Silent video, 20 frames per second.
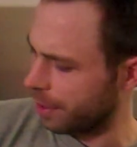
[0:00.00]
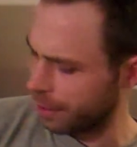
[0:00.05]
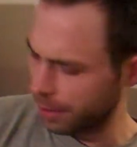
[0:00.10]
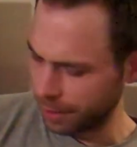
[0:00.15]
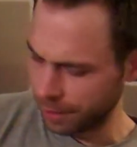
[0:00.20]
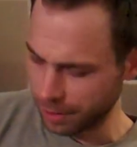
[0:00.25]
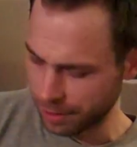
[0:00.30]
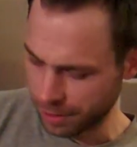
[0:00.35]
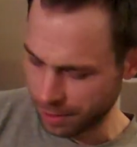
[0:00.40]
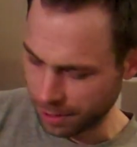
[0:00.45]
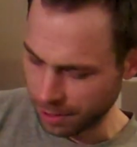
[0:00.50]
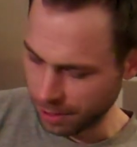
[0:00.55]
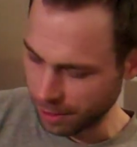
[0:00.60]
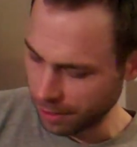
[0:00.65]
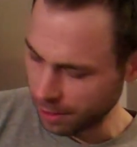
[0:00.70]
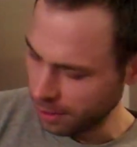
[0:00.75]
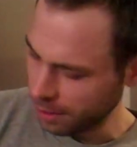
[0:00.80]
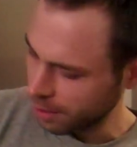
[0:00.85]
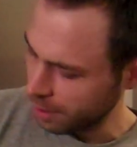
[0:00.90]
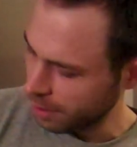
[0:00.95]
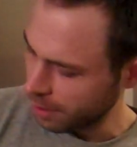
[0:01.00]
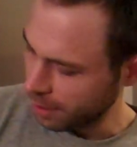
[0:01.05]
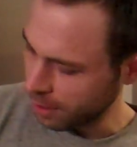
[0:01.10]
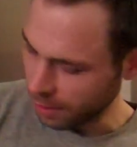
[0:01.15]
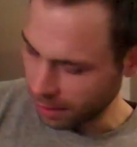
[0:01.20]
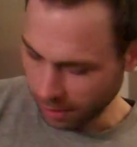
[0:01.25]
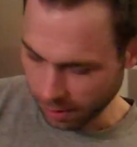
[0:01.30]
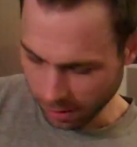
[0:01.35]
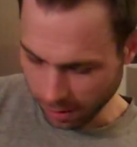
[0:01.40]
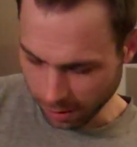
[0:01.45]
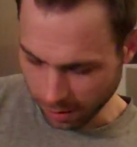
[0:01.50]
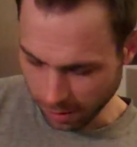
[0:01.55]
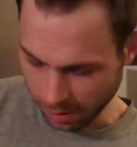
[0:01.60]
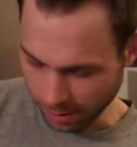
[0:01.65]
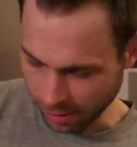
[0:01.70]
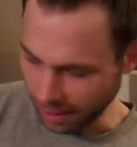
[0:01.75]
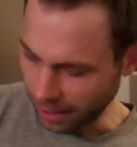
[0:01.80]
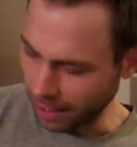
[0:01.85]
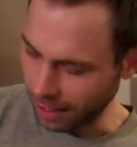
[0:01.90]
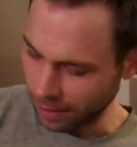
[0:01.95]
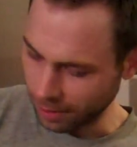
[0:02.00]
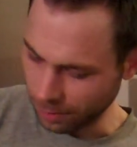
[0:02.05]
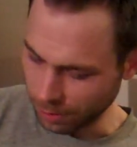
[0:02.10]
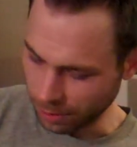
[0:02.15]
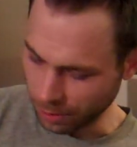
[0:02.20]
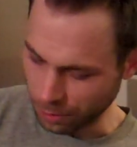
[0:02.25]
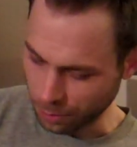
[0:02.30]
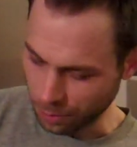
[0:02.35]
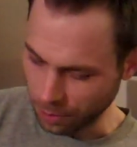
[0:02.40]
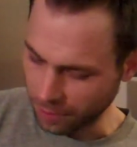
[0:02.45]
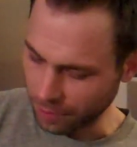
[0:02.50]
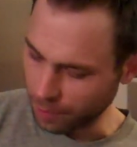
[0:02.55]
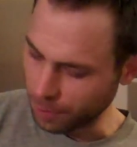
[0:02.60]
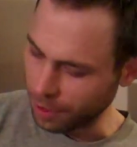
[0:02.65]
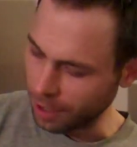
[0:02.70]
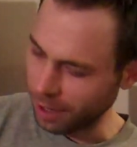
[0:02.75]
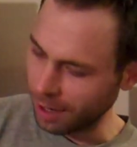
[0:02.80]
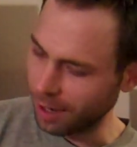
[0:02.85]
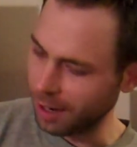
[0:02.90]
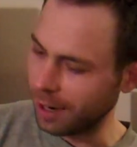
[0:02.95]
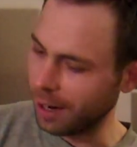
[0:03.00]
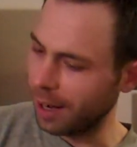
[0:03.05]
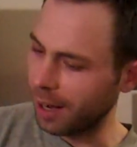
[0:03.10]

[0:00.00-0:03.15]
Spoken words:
Ernst. Yeah, well, 3 of them are.